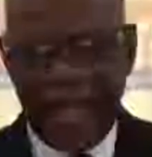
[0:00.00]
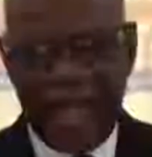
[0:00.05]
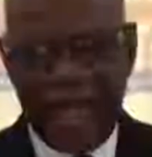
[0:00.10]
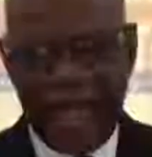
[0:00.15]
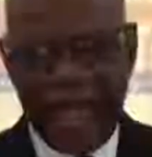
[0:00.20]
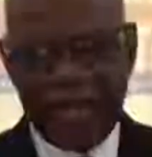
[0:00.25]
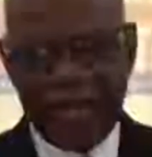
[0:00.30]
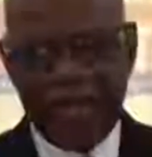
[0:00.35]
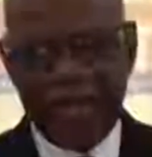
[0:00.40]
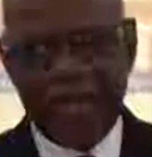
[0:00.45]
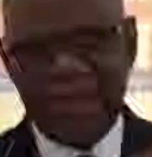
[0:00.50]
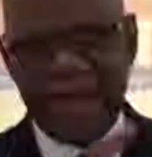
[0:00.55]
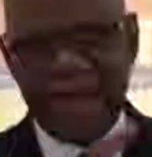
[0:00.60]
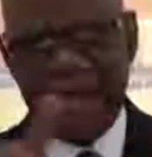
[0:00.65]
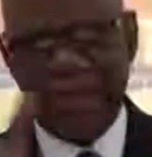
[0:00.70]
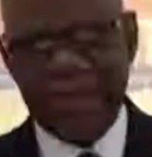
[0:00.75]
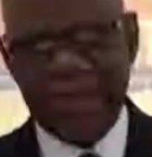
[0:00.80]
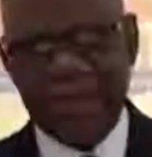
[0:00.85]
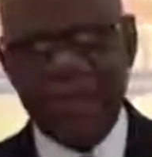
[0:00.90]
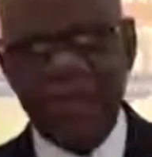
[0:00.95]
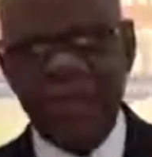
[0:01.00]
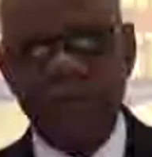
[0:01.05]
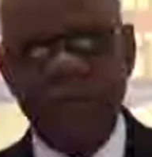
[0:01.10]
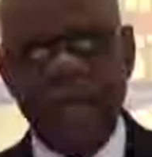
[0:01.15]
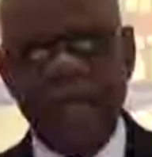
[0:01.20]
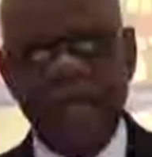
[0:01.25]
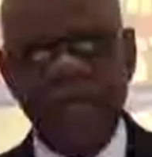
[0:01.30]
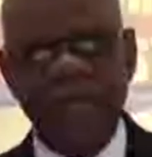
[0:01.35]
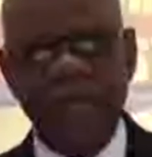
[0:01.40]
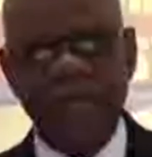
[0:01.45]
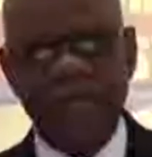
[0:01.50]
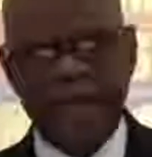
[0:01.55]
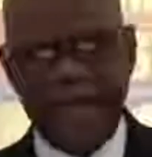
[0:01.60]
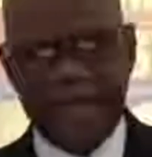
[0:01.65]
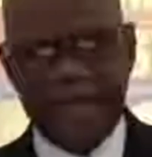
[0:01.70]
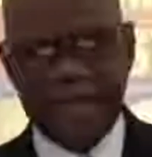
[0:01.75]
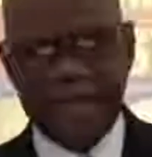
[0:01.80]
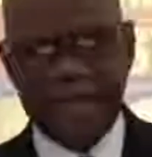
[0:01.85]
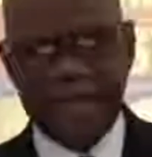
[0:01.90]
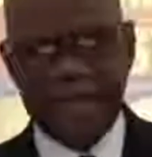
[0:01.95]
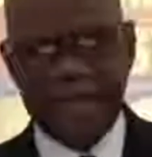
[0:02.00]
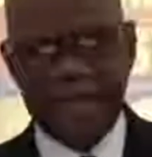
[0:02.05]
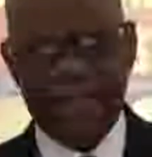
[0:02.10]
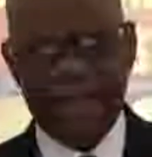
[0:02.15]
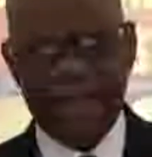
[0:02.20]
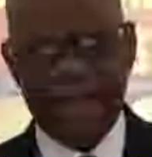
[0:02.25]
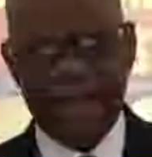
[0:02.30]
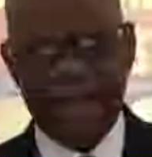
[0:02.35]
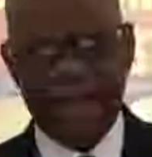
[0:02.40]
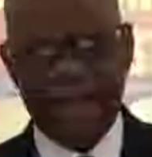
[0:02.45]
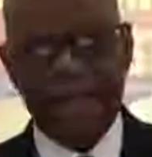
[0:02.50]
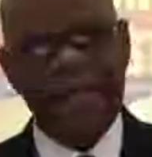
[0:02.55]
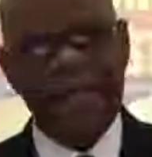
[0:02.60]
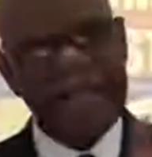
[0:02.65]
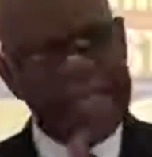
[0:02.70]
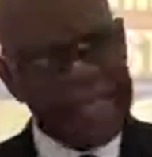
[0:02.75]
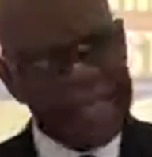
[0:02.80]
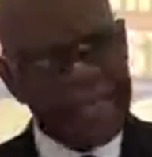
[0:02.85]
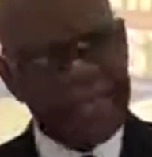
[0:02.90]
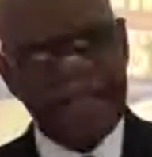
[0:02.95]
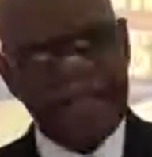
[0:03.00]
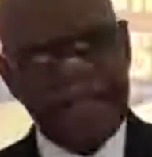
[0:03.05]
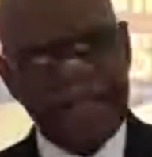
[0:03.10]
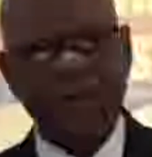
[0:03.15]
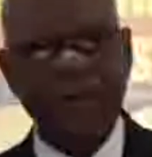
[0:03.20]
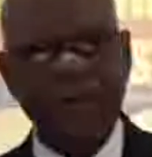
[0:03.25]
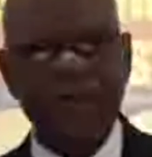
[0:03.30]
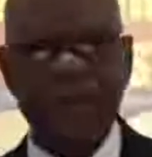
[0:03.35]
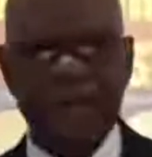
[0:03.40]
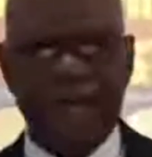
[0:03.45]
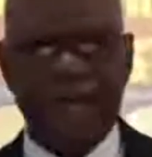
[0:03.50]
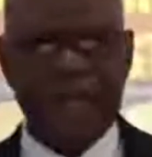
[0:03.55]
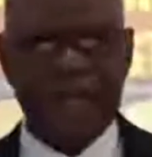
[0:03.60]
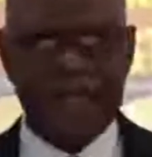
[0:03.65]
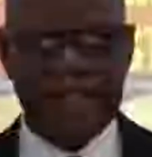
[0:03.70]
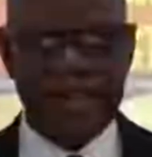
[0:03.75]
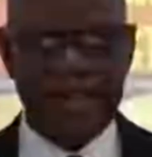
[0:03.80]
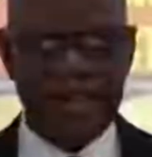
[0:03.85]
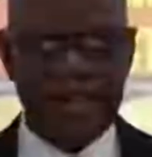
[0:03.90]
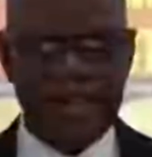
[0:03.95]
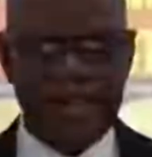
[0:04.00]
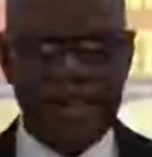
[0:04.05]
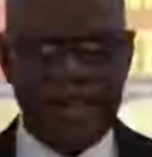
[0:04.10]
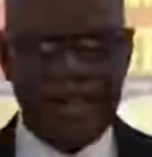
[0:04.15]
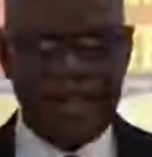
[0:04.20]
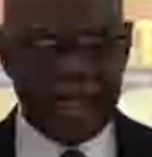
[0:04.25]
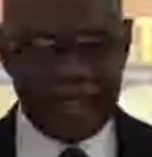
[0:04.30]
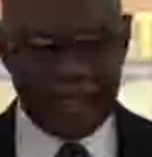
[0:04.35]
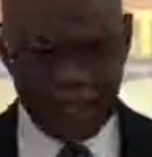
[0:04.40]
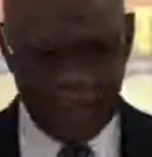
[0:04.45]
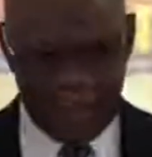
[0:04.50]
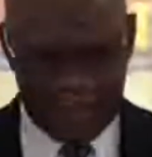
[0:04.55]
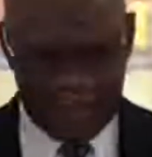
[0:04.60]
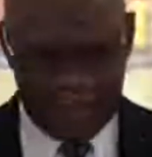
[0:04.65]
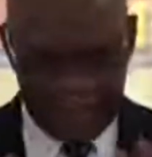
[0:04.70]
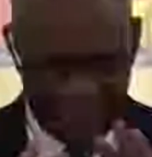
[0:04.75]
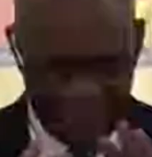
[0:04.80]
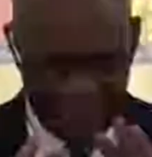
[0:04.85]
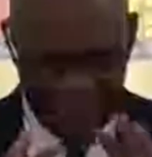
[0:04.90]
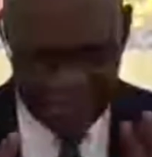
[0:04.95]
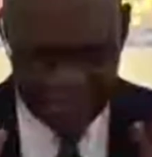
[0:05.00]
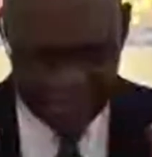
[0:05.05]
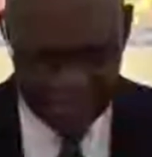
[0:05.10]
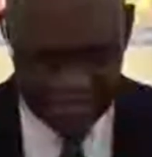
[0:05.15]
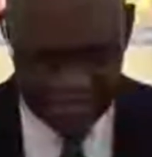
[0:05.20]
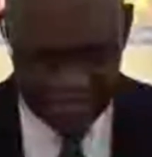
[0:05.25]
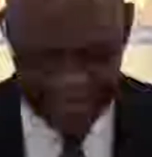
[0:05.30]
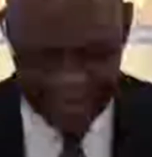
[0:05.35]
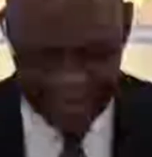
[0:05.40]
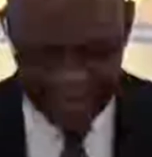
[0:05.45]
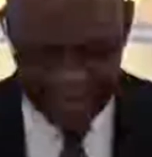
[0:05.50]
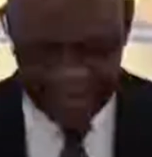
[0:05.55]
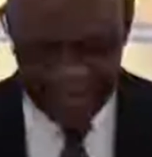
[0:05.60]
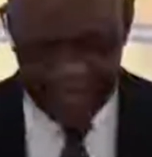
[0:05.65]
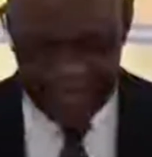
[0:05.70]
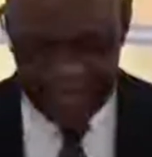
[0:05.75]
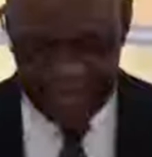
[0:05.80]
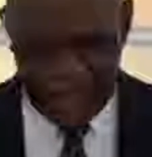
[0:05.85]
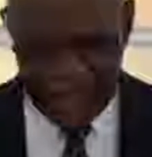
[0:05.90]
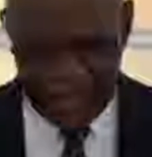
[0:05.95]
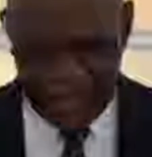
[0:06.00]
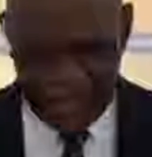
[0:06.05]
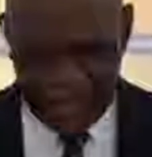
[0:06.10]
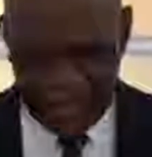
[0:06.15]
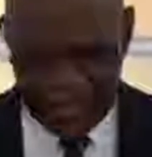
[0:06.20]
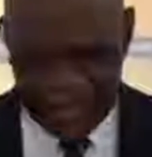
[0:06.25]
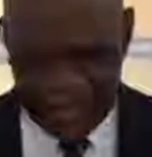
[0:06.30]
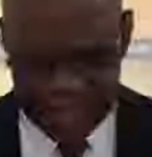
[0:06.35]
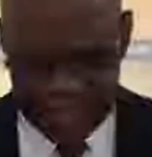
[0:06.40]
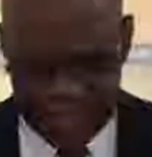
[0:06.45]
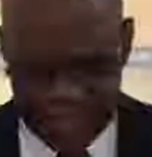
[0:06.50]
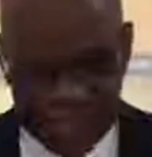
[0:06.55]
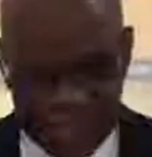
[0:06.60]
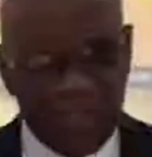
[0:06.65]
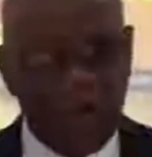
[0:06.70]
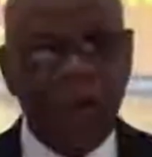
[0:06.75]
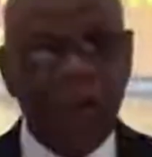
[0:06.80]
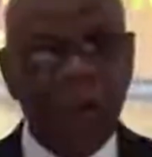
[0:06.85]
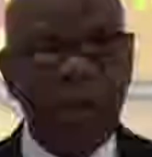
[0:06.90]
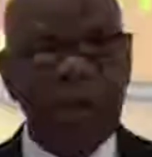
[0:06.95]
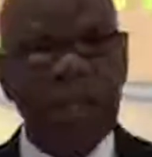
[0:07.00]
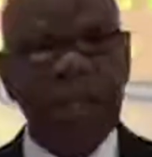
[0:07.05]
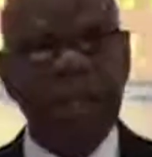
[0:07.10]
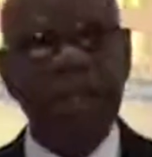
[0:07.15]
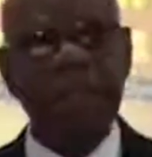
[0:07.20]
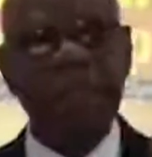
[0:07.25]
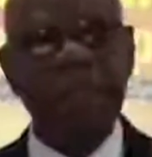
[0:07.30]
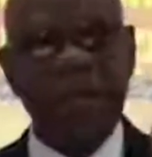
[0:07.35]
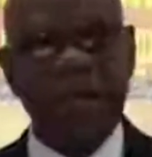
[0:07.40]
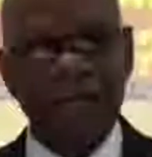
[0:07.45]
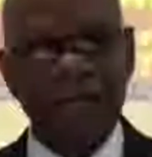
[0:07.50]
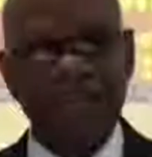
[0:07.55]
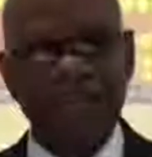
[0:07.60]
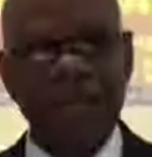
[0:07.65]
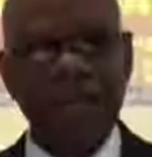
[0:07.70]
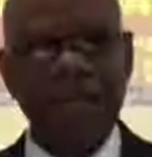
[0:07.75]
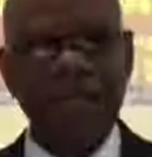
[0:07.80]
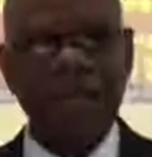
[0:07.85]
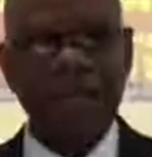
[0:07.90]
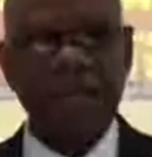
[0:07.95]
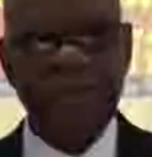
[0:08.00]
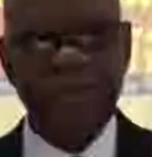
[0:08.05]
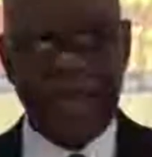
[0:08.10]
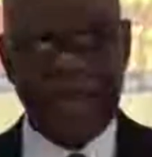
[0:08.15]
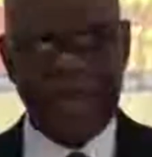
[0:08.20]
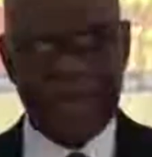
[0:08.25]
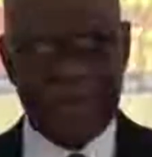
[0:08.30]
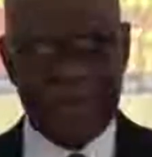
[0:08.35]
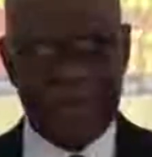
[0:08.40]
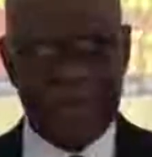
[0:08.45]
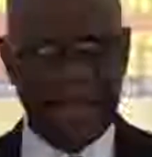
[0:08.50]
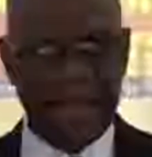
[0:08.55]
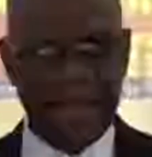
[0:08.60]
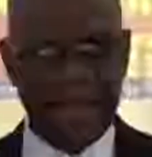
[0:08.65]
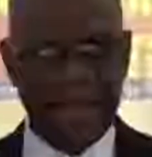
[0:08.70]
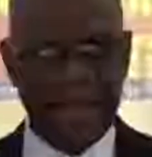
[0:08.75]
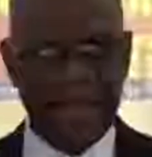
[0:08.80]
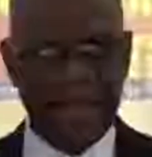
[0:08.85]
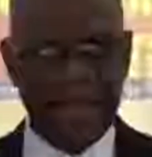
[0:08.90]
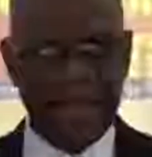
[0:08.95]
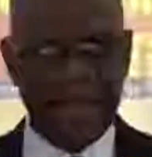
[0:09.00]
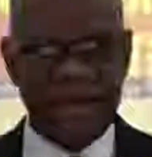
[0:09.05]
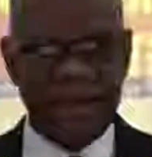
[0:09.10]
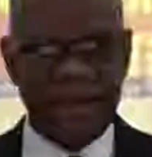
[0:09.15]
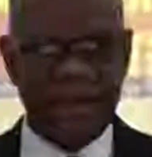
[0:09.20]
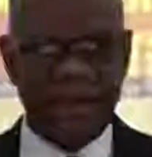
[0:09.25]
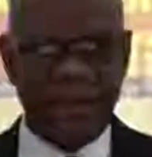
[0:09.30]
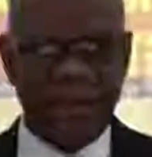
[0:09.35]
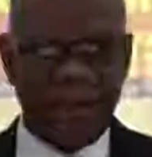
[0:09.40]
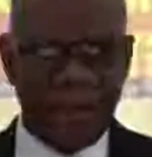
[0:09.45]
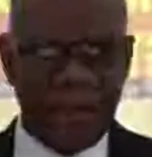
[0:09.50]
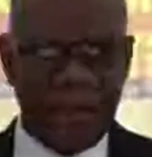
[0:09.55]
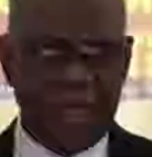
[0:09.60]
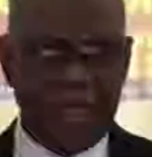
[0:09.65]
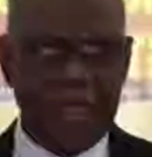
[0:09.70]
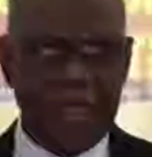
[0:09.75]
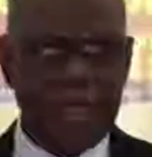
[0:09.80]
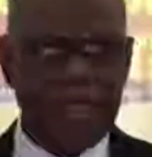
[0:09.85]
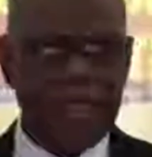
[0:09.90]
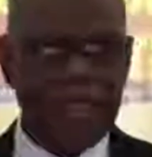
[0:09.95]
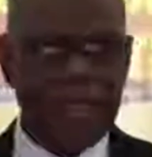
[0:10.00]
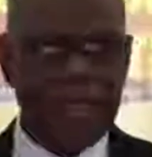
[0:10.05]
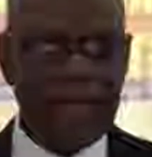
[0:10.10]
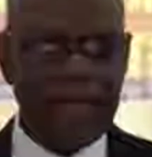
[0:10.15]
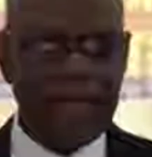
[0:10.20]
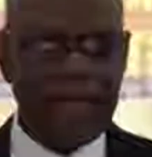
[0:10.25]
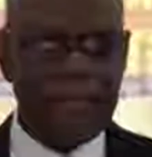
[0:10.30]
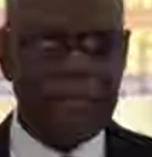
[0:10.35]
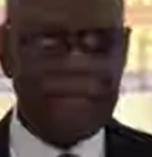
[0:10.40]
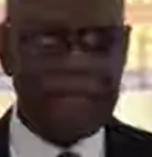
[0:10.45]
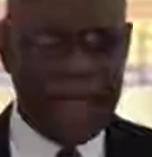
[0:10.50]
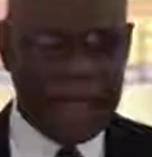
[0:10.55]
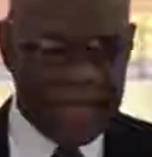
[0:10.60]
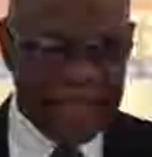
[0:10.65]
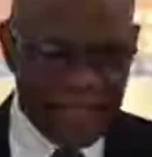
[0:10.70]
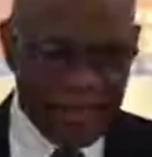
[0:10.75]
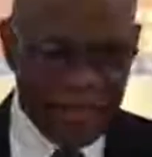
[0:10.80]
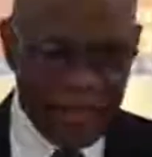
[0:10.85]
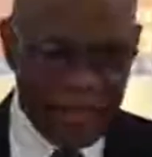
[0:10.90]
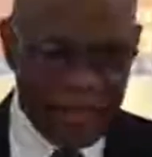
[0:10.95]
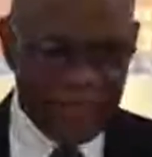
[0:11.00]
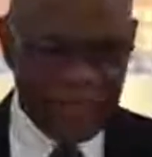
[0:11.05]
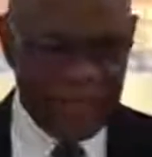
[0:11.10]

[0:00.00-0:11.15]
and then you end your fast in the evening of the 19th. So that's a fast day, and it is the only compulsory fast day, the only mandatory